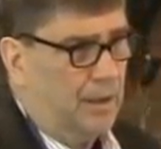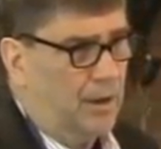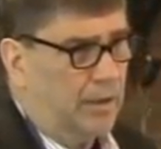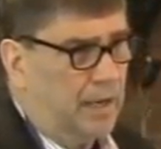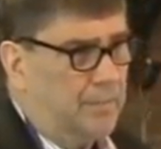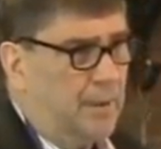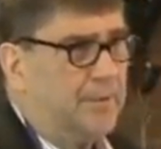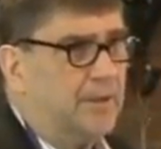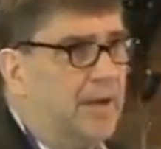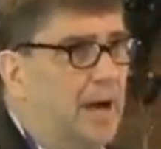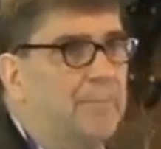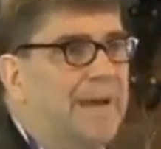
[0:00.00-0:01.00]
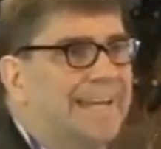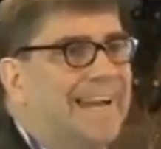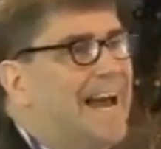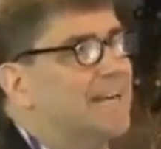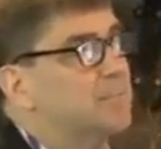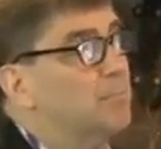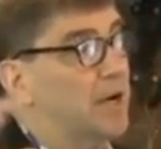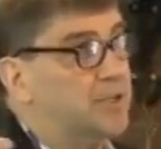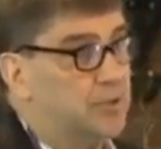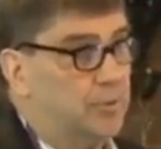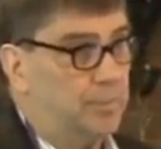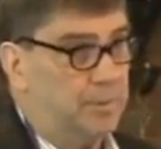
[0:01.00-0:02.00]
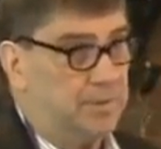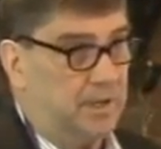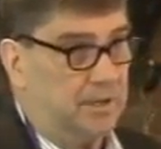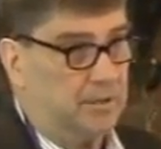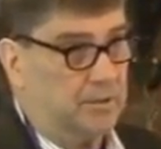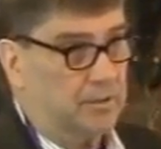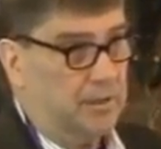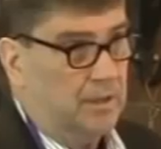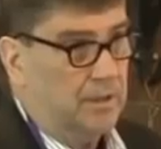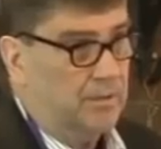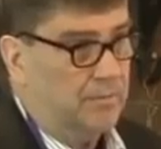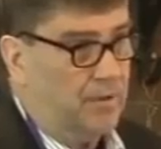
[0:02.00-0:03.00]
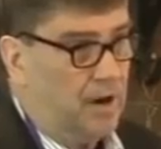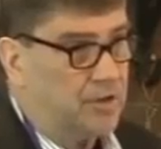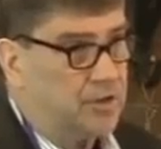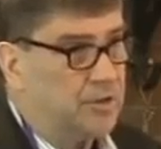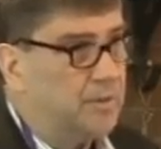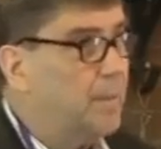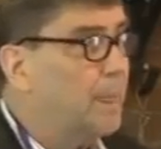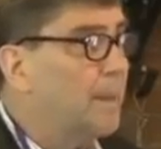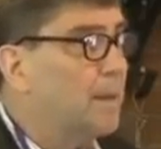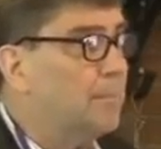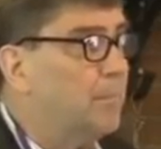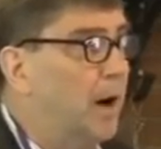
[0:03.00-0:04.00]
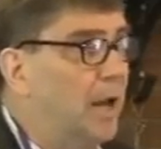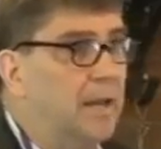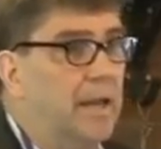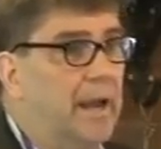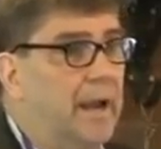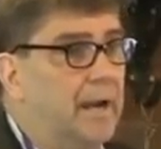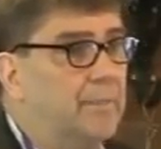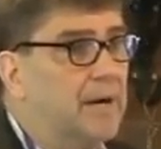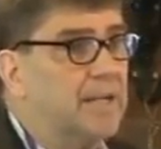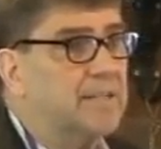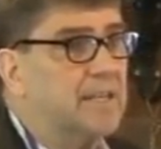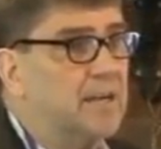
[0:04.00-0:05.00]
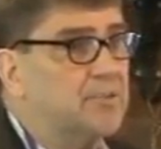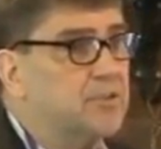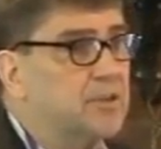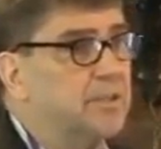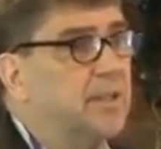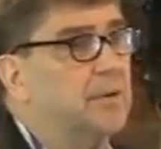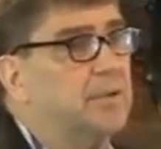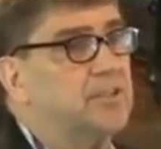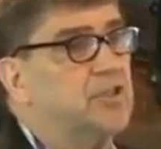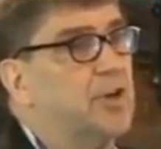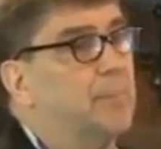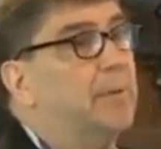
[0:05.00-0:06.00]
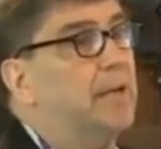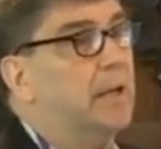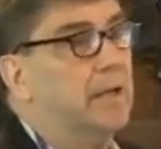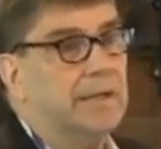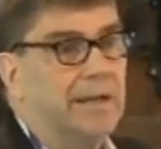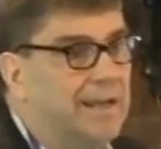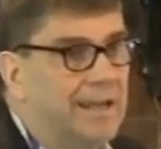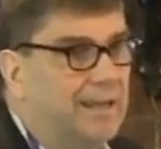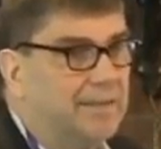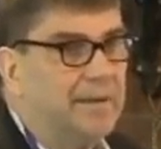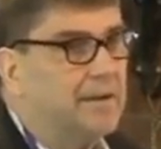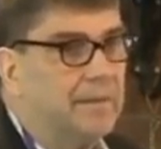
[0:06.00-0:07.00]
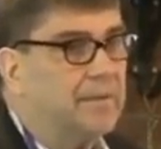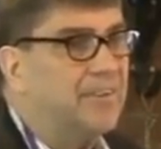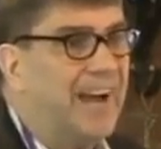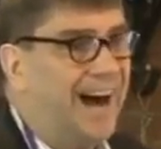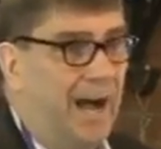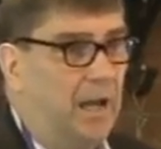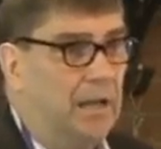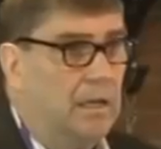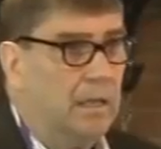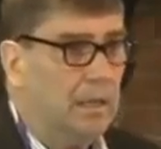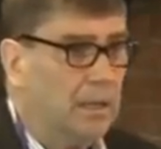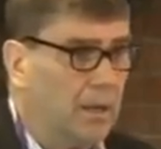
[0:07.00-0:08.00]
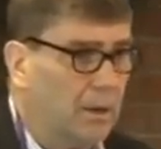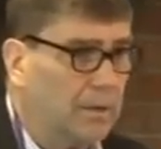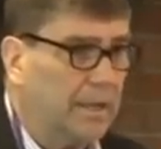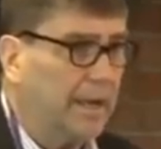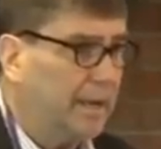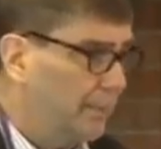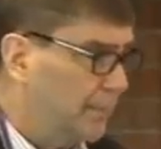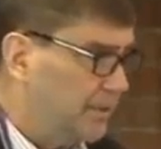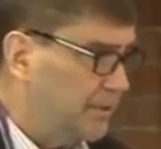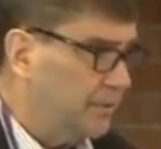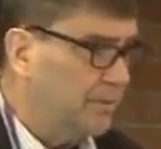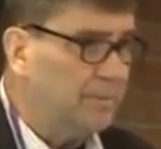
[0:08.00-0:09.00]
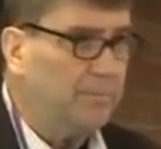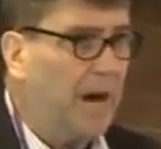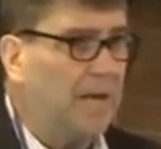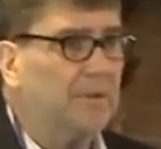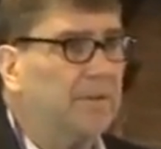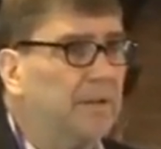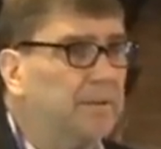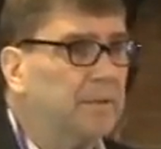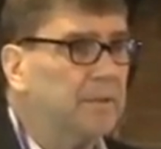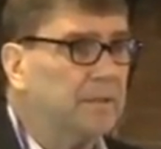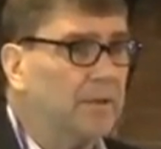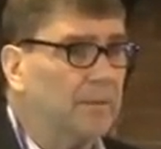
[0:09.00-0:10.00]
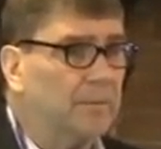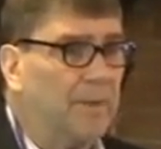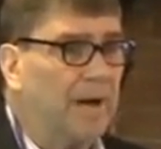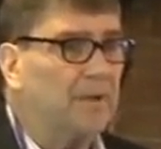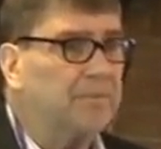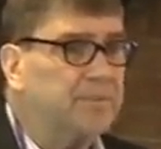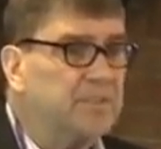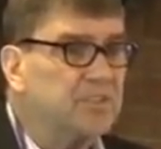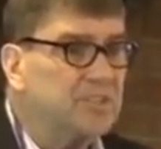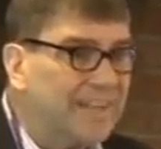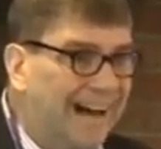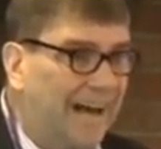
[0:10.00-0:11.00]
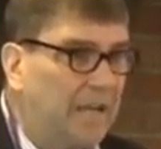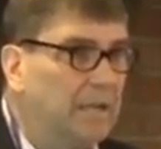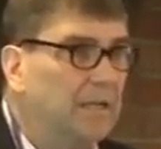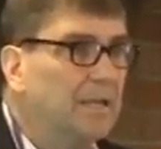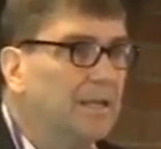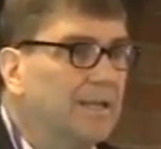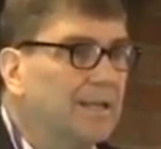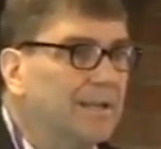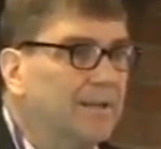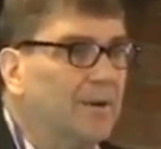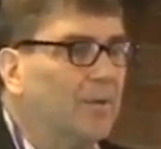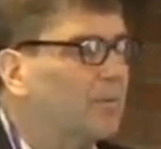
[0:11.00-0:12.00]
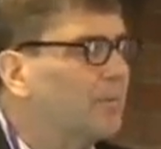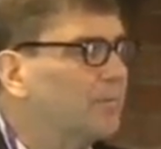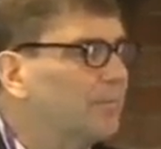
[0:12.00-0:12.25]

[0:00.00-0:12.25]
Okay, maybe they're not making as much on a particular function, but anybody that tells you that they're chipping in, they're, they're not. Okay, I mean, you're, the model doesn't, you know, the model does not, you know,